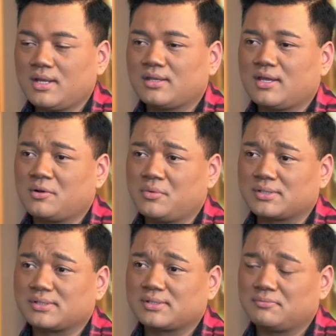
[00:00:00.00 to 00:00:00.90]
young
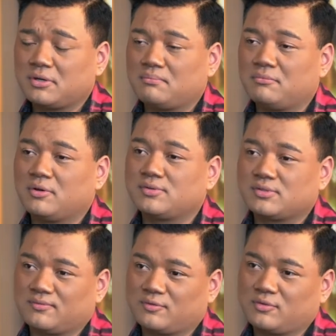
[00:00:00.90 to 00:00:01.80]
ones. But
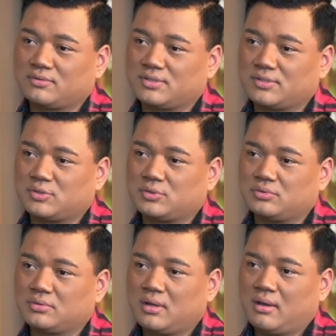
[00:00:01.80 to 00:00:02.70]
most of all, just
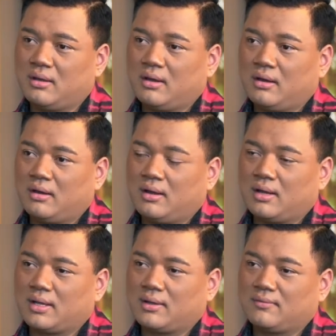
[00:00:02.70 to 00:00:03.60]
to
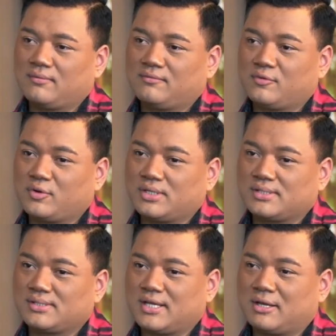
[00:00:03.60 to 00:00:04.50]

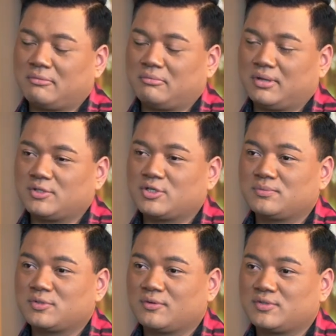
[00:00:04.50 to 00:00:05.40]
voice in
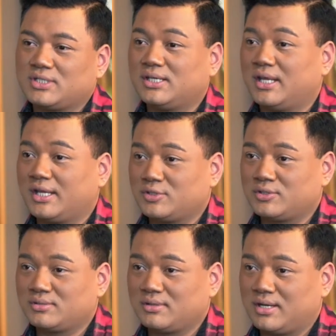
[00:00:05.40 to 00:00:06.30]
terms of
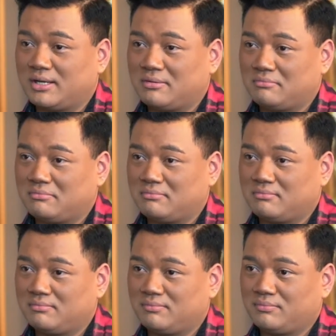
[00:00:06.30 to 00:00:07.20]
teenage
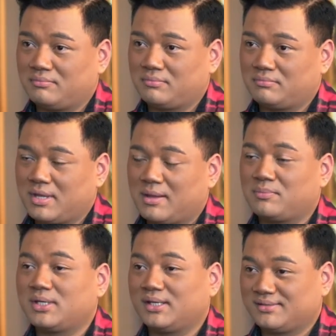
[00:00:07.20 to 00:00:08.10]

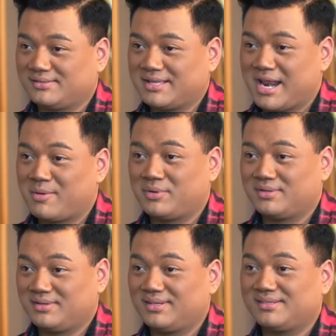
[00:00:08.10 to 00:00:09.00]
happenings that
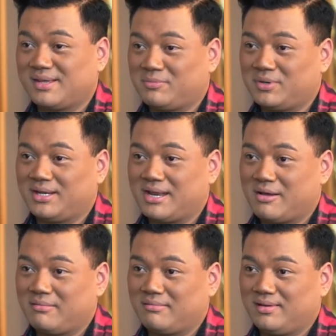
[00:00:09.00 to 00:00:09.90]
is happening now.